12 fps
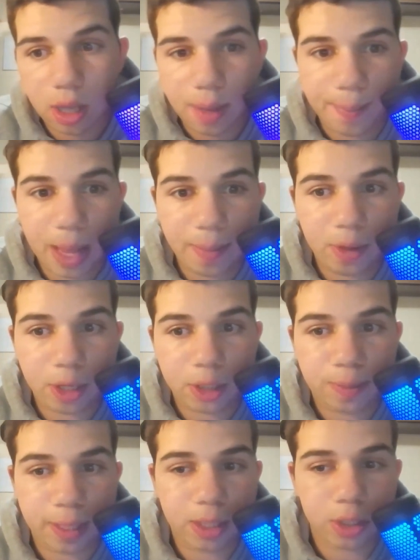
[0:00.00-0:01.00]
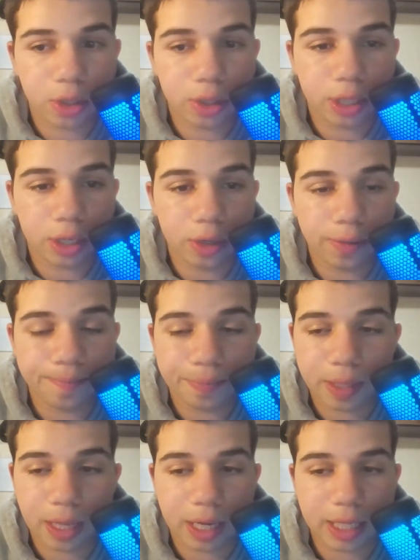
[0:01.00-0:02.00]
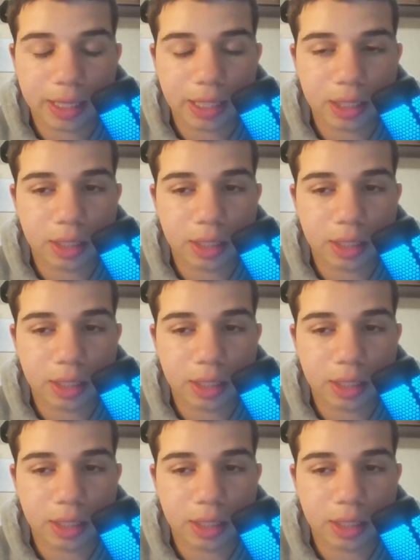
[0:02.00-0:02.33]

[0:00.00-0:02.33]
maybe you expect a good year. And I think